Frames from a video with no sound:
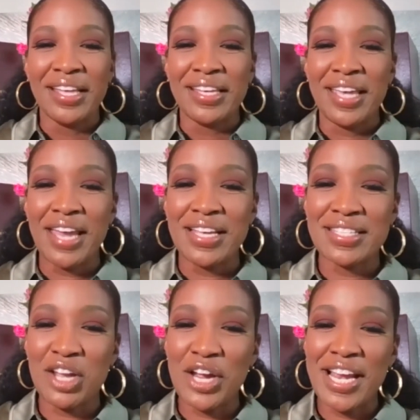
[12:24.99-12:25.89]
Kat, is
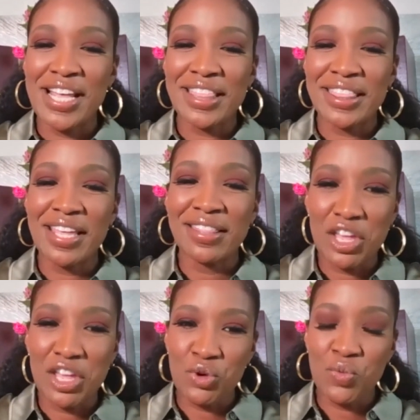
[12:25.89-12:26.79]
there anything
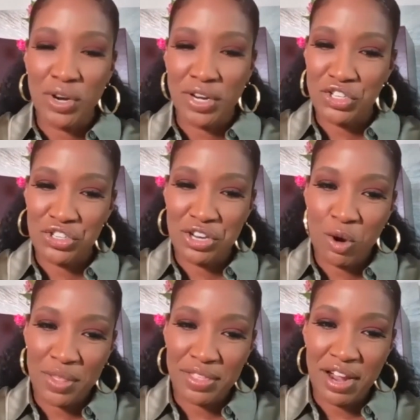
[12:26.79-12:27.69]
that you want to share
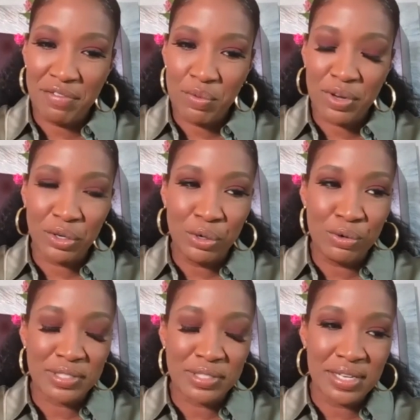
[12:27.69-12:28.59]
with everyone
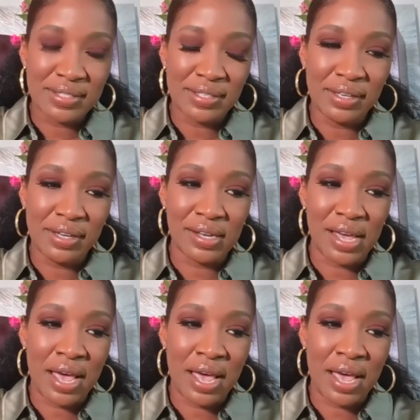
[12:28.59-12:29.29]
who's listening,